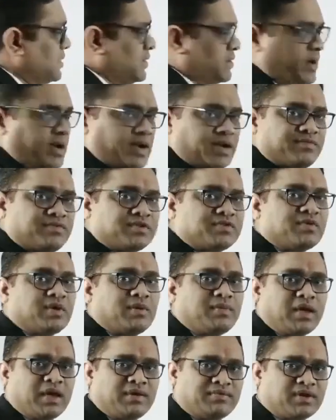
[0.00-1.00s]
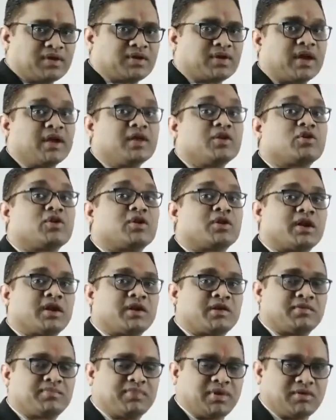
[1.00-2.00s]
right, which will be having trinucleotide
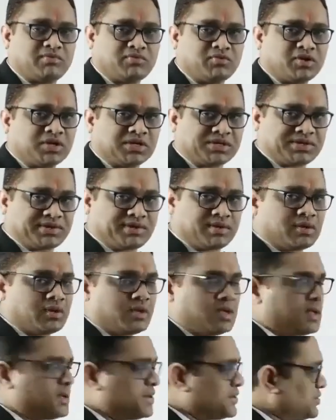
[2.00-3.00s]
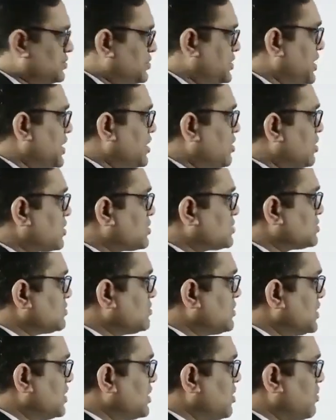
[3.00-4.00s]
repeat mutation. So they are
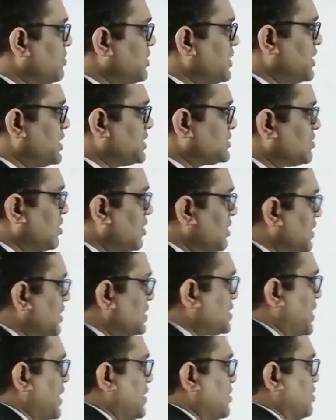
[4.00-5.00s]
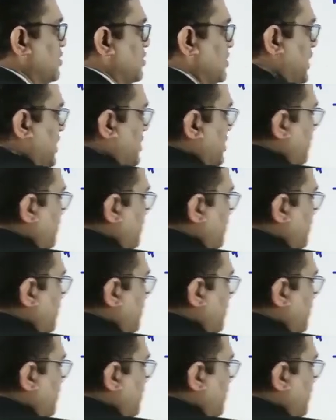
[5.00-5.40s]
autosomal dominant disorder, trinucleotide